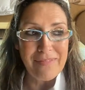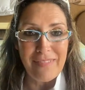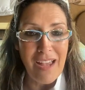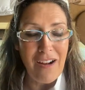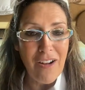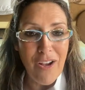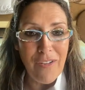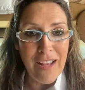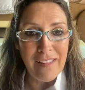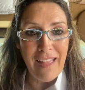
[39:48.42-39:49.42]
they're
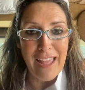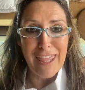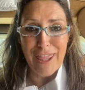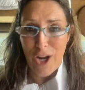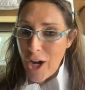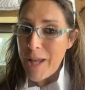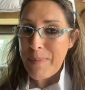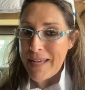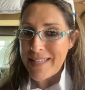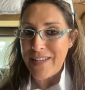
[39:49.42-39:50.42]
owning like 30
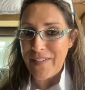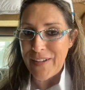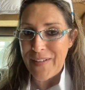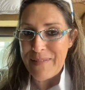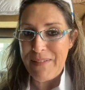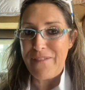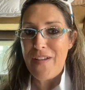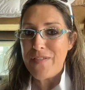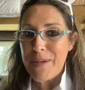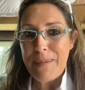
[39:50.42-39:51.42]
pieces of equipment,
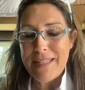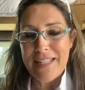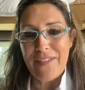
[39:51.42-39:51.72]
50 pieces of